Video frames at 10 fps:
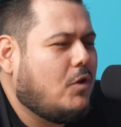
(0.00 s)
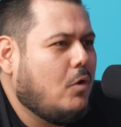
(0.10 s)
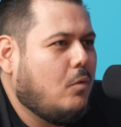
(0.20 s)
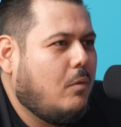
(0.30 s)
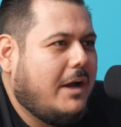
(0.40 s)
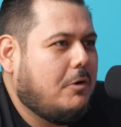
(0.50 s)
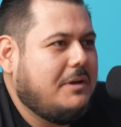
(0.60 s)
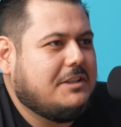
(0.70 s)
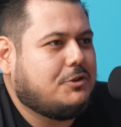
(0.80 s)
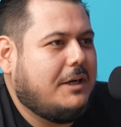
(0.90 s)
Why are
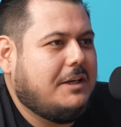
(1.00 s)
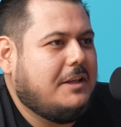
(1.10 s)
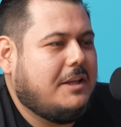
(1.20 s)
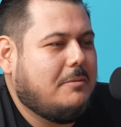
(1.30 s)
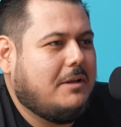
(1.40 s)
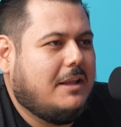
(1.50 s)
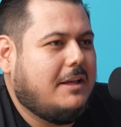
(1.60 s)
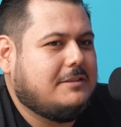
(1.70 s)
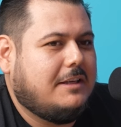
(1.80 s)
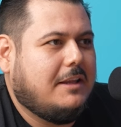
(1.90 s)
we discrediting them and
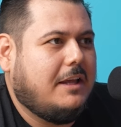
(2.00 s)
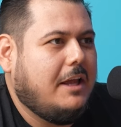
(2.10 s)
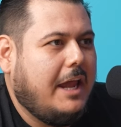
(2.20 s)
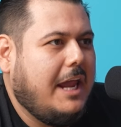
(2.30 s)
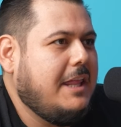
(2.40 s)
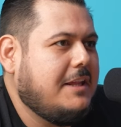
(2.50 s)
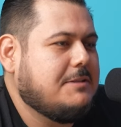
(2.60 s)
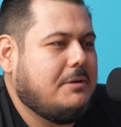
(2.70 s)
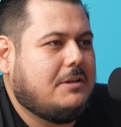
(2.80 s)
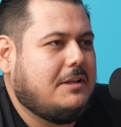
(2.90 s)
like saying like
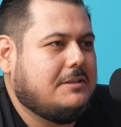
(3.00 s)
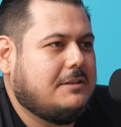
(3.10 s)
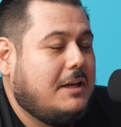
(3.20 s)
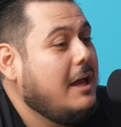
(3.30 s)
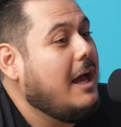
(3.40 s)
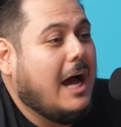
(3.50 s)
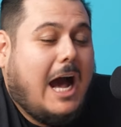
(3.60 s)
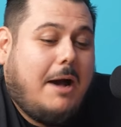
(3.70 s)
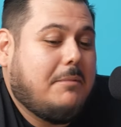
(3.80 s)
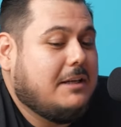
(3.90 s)
aliens built these? Yeah,
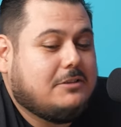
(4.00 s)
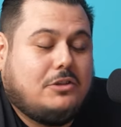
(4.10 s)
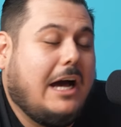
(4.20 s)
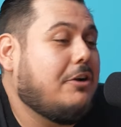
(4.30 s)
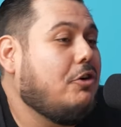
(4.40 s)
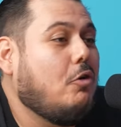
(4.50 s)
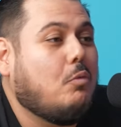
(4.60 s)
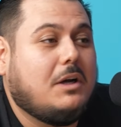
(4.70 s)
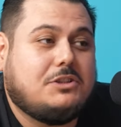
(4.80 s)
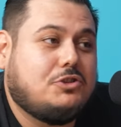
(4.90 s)
I'm not. I don't know
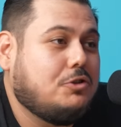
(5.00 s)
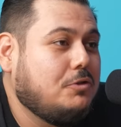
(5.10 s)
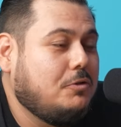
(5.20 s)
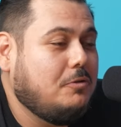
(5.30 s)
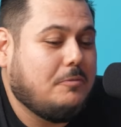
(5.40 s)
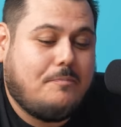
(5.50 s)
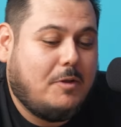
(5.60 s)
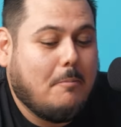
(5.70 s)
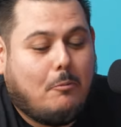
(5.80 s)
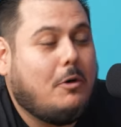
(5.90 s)
what's true.
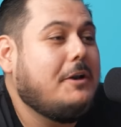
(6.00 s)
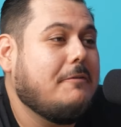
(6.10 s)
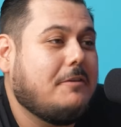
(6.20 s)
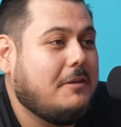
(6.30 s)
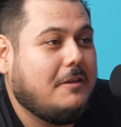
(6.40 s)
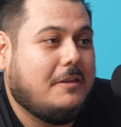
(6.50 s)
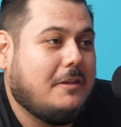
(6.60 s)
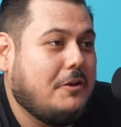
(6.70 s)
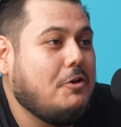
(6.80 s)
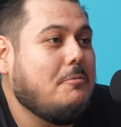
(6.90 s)
What if
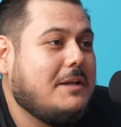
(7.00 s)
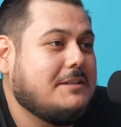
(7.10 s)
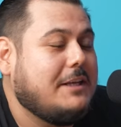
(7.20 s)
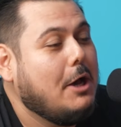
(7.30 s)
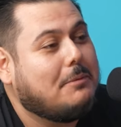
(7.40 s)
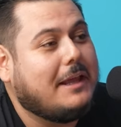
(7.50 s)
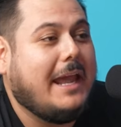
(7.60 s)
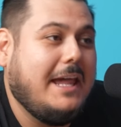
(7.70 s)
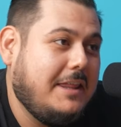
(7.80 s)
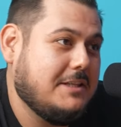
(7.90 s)
the humans helped the
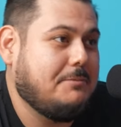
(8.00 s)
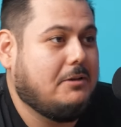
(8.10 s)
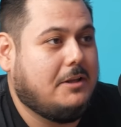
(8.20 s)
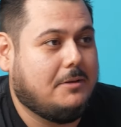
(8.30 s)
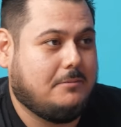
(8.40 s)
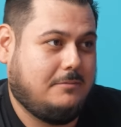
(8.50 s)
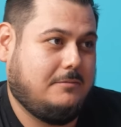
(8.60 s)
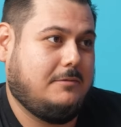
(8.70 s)
aliens build them?